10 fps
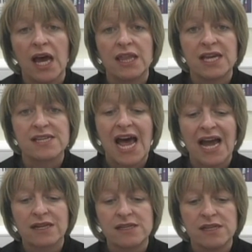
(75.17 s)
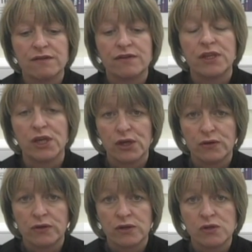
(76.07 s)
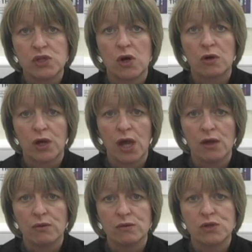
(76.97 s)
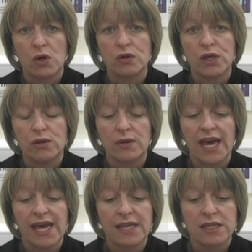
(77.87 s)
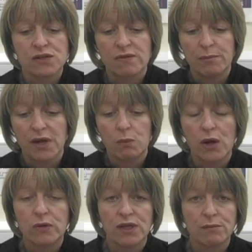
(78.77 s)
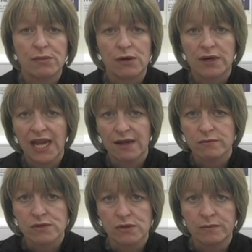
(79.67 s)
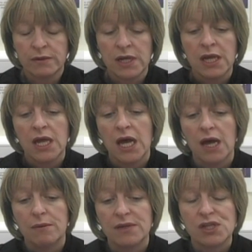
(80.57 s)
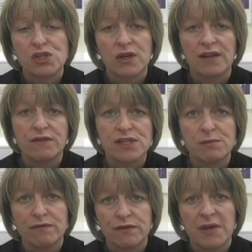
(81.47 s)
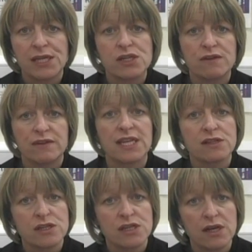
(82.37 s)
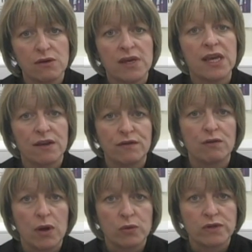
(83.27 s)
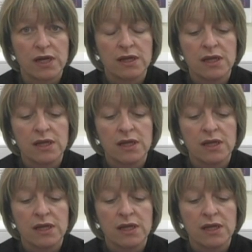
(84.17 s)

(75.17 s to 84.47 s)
and that's activeyouth.co.uk. That's run by Wokingham Borough Council, um, and it should give you some information of things to do if you're older.